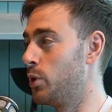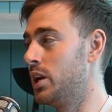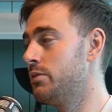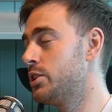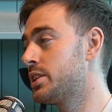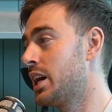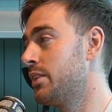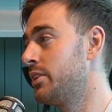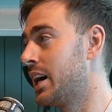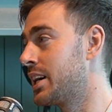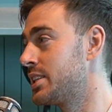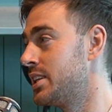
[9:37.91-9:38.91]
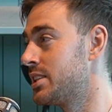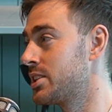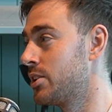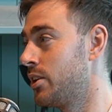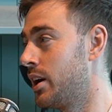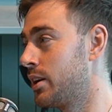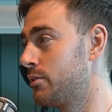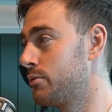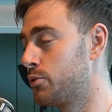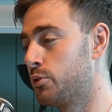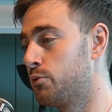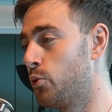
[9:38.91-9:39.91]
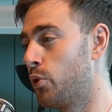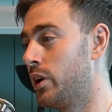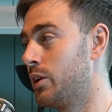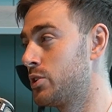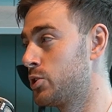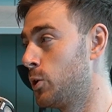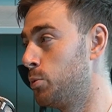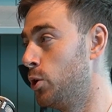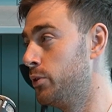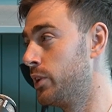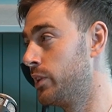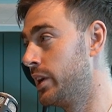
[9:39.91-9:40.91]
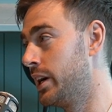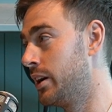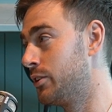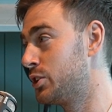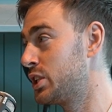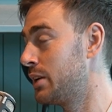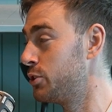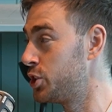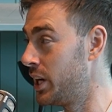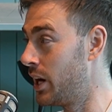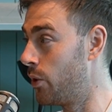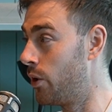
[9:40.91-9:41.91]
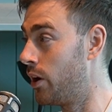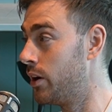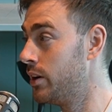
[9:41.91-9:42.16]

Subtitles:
Even just having access to for a 4-hour stop over the lounge, to have a shower,